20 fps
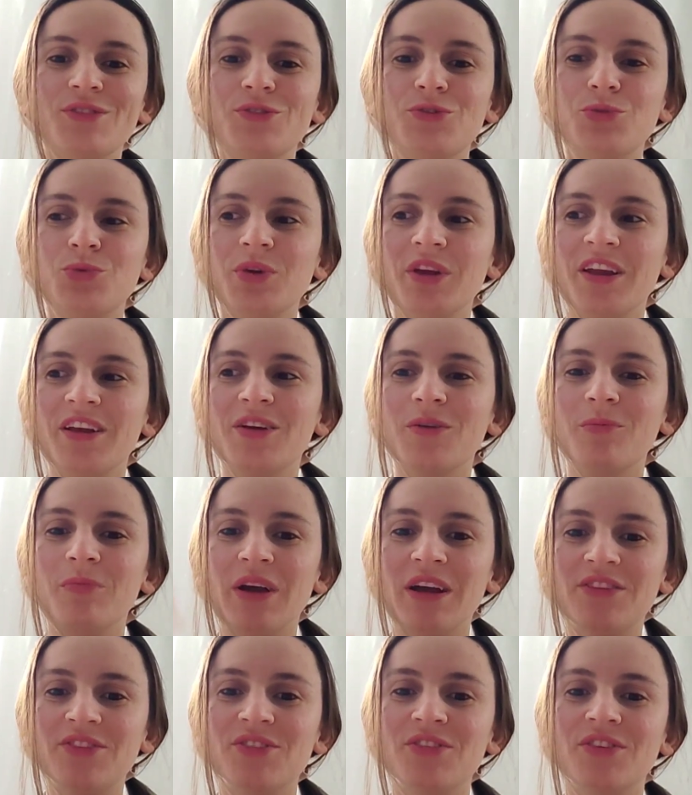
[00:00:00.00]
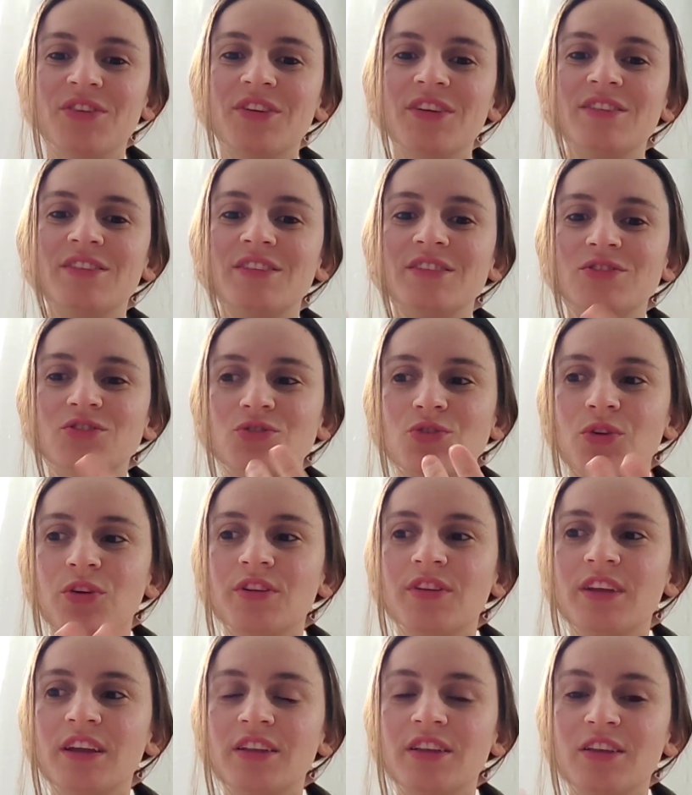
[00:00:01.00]
doing better, and he
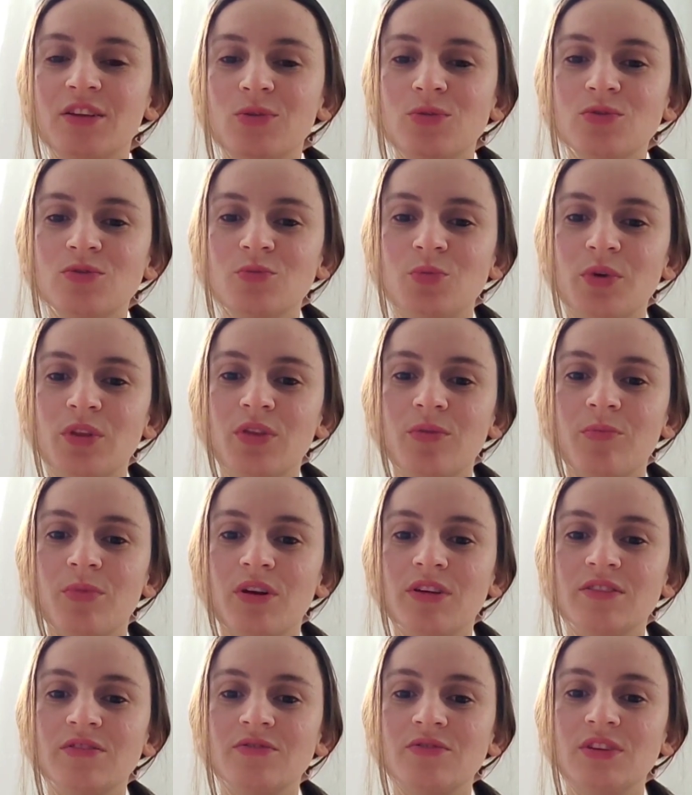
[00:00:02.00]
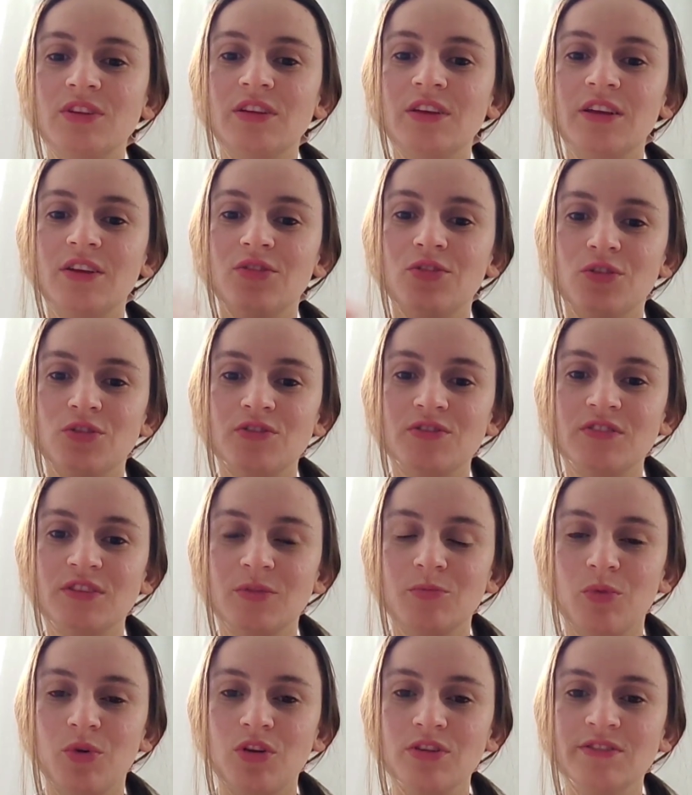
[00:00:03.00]
started getting used with breastfeeding and
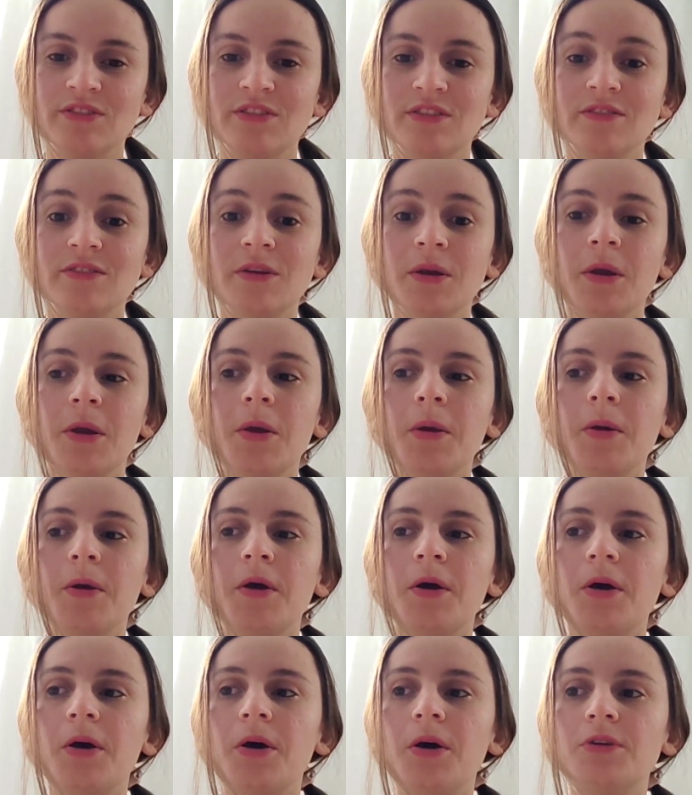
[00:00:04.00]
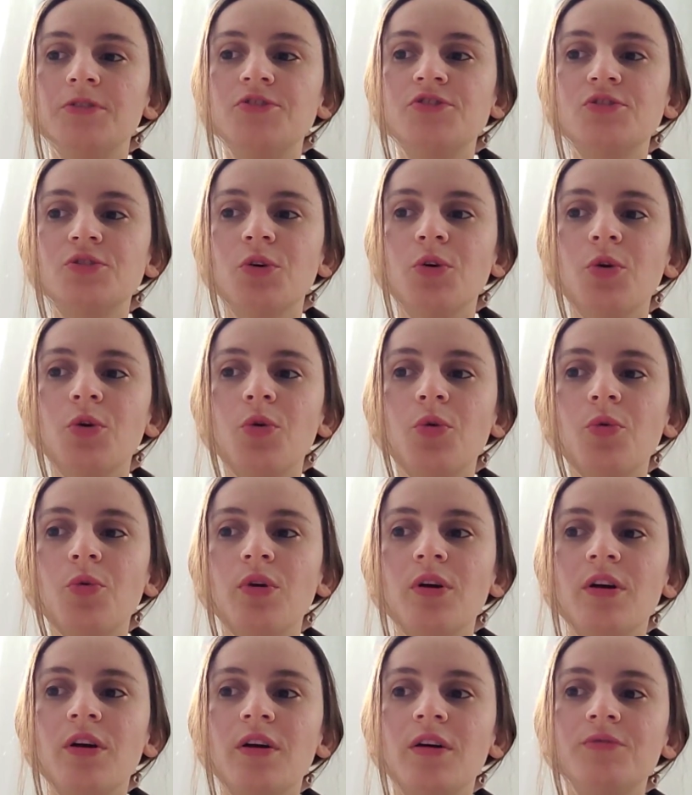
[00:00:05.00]
nursing process.
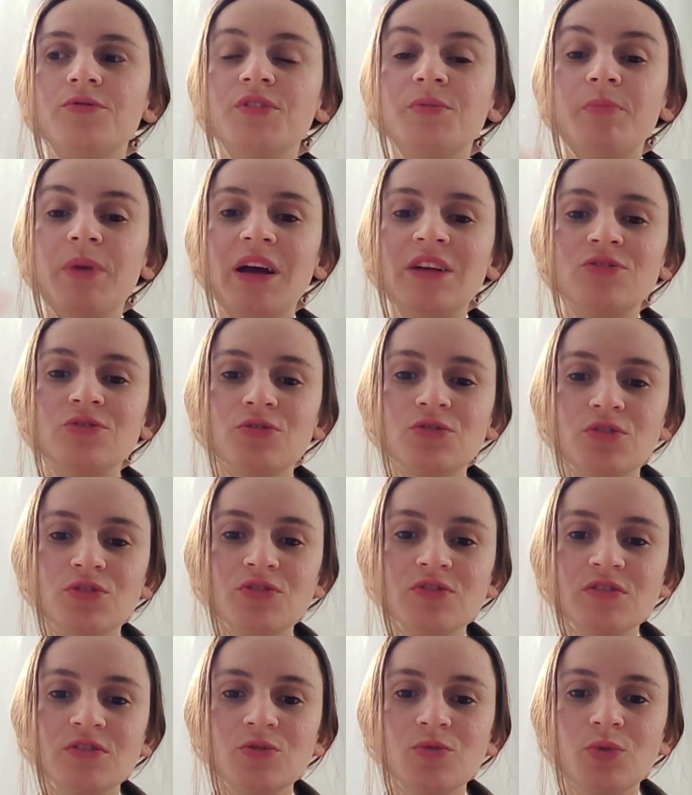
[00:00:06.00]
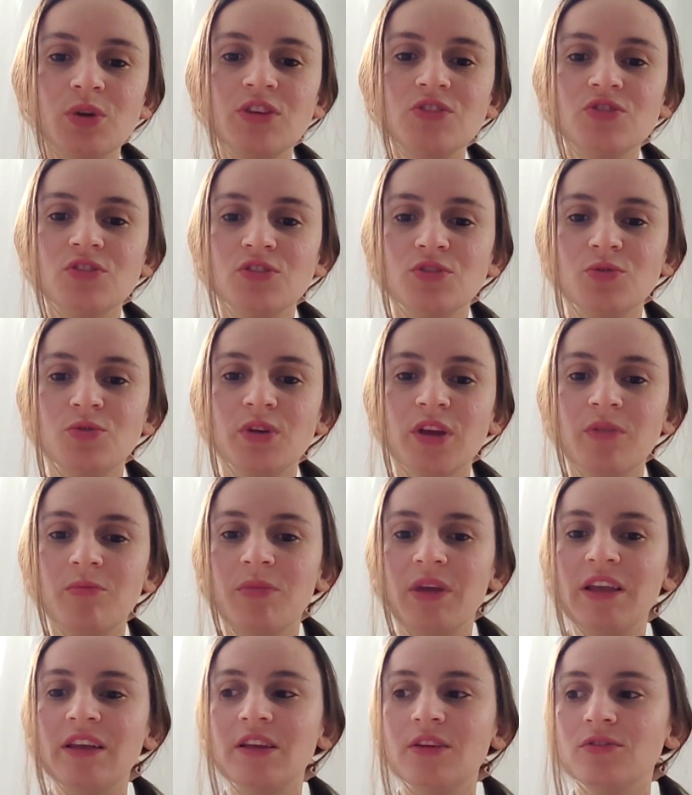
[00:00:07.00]
Depend on your situation. You can
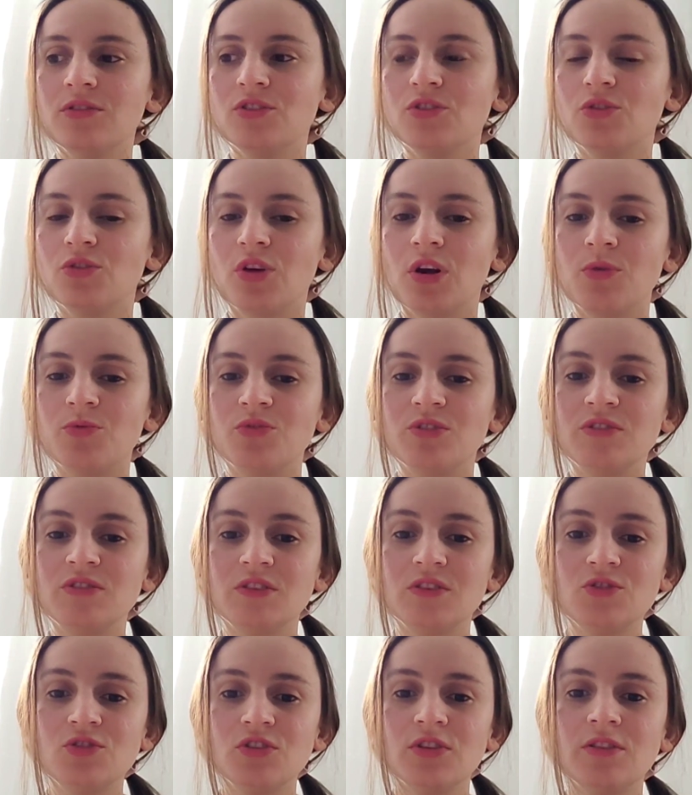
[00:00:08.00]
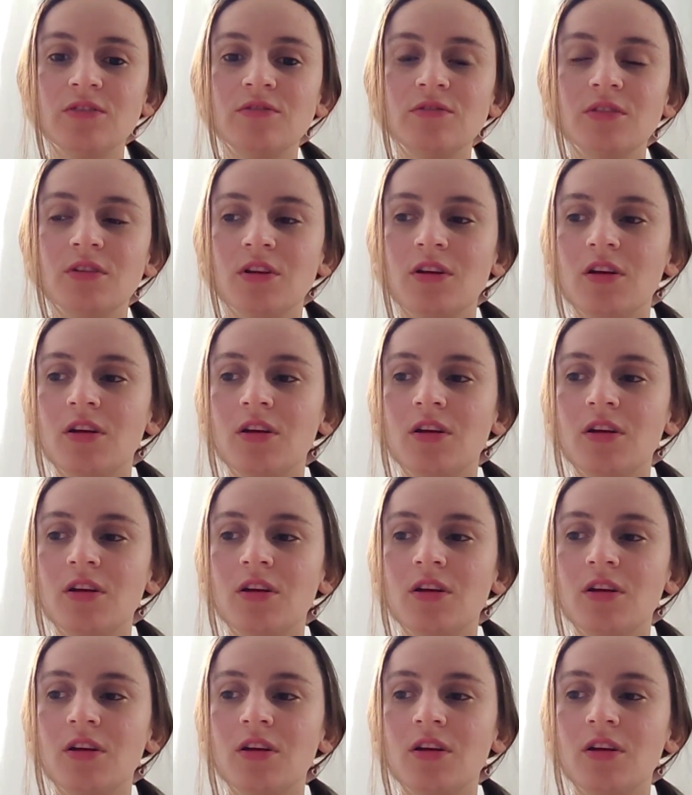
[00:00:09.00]
make even your own decision,